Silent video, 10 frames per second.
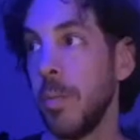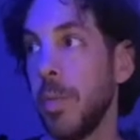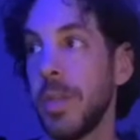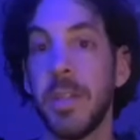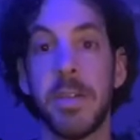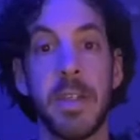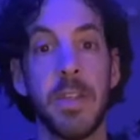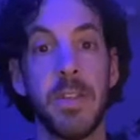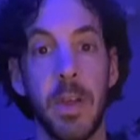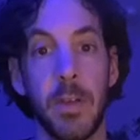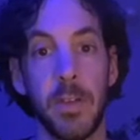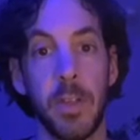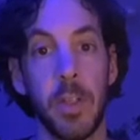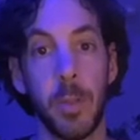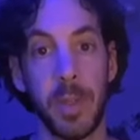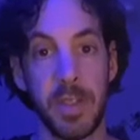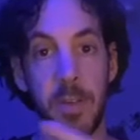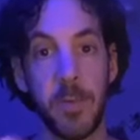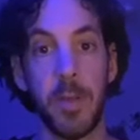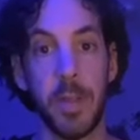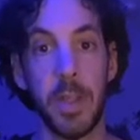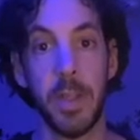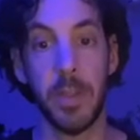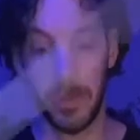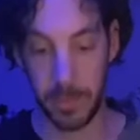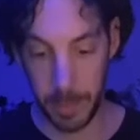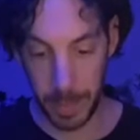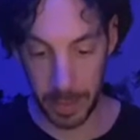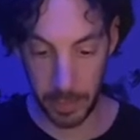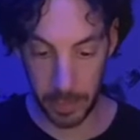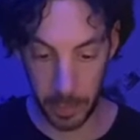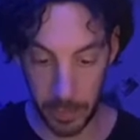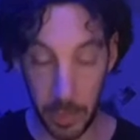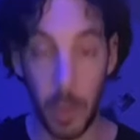but the D sounds a little bit different than this pedal tone, so I